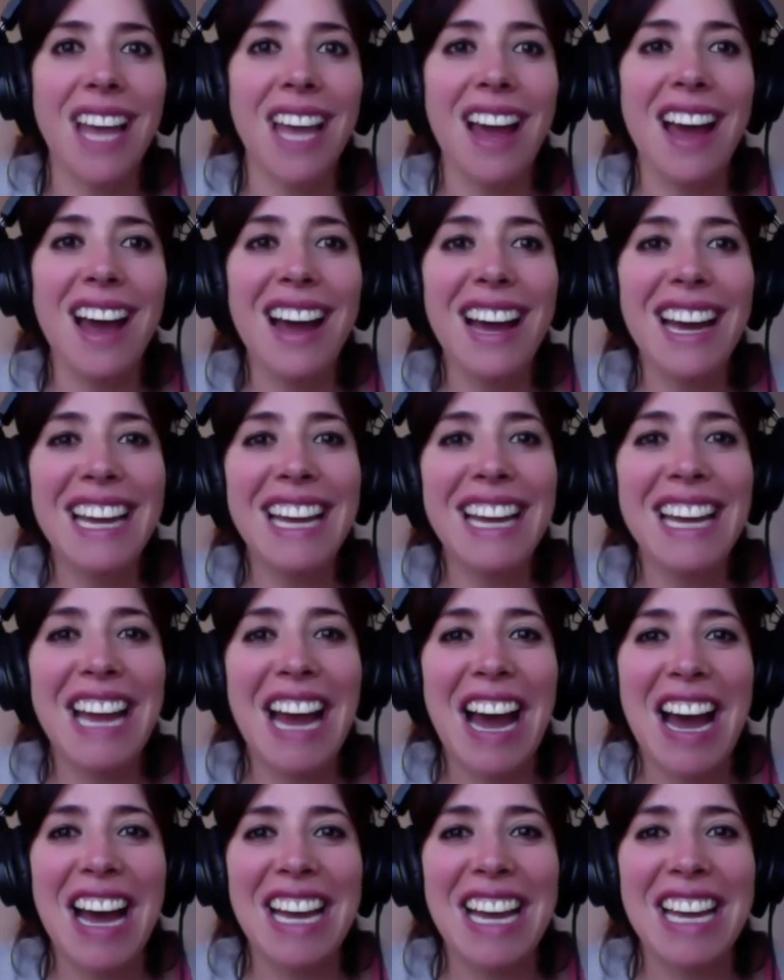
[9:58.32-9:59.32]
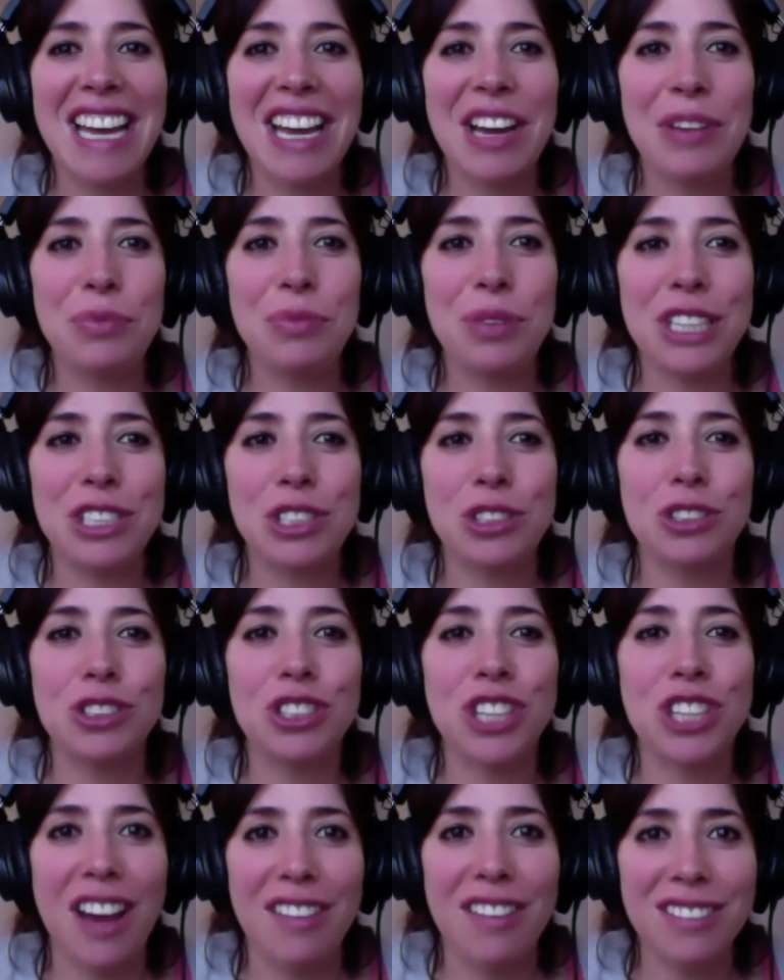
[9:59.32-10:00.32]
Hi, I am Rachel
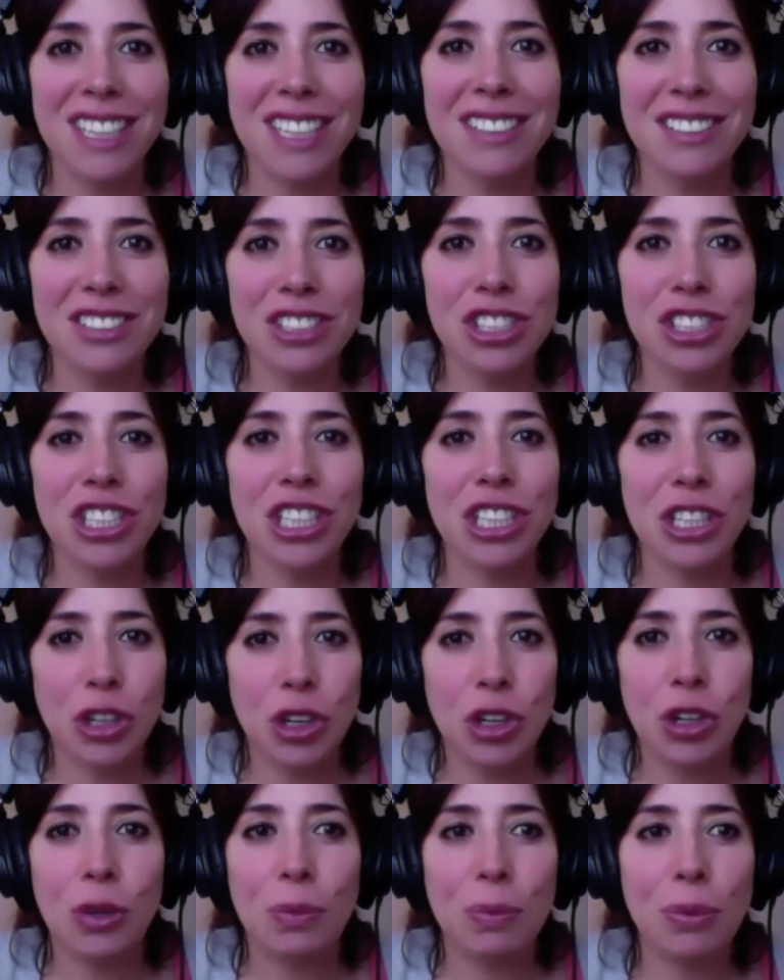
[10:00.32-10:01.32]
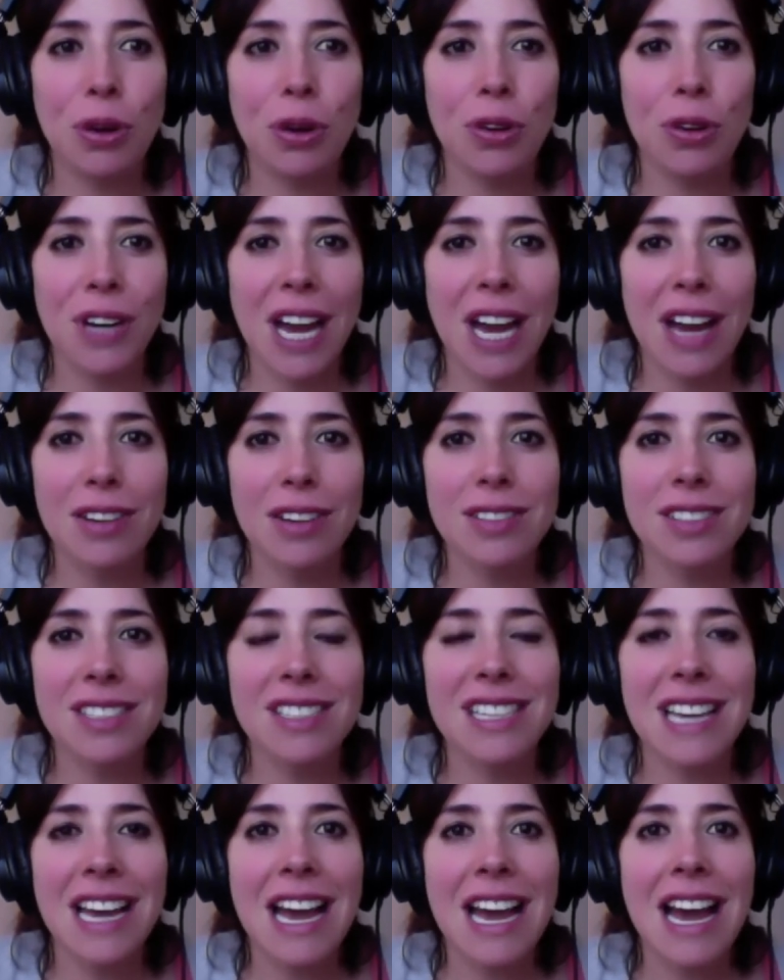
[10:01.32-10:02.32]
Chapkin, she, her
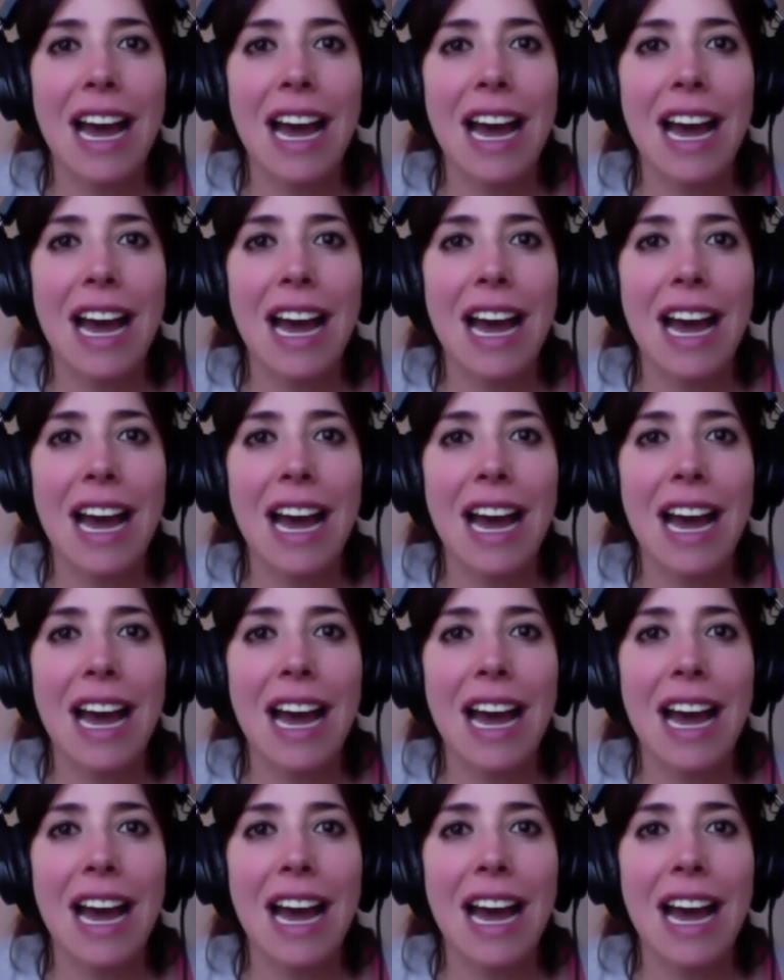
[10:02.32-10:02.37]
pronouns.